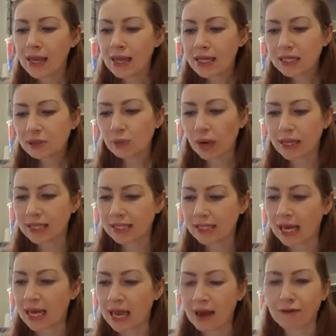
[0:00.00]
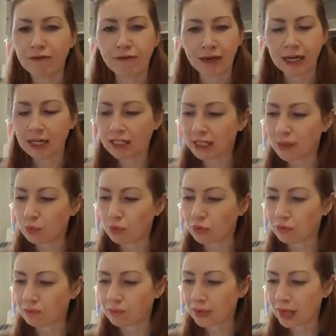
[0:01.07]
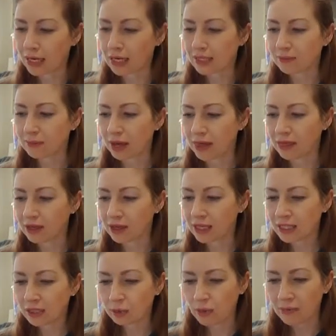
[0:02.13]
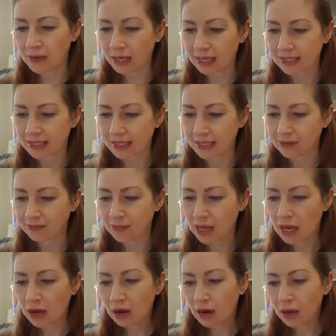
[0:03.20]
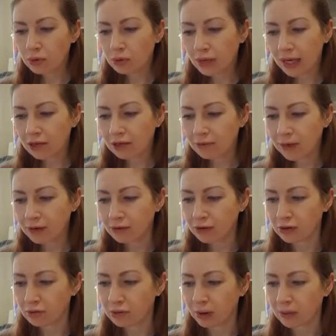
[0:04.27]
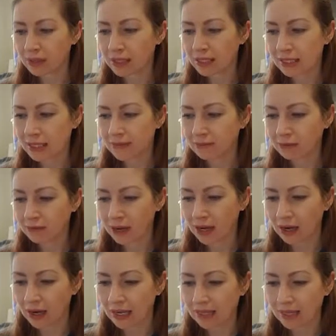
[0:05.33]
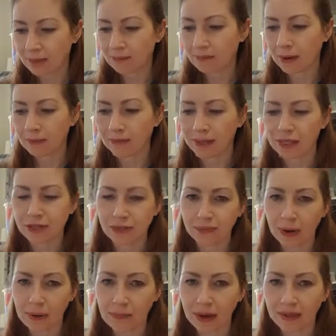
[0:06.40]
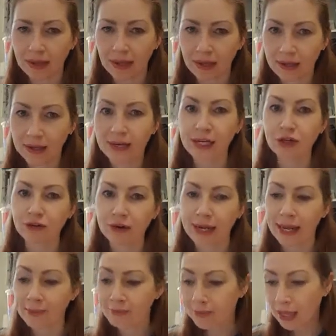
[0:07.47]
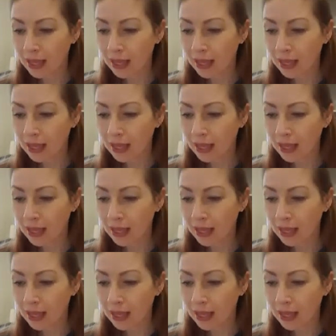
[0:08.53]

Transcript: It's Wednesday and freakishly warm, and it's my third swimming lesson. I walk out of my room, rubbing the sleep from my eyes, and bump into my mother, literally.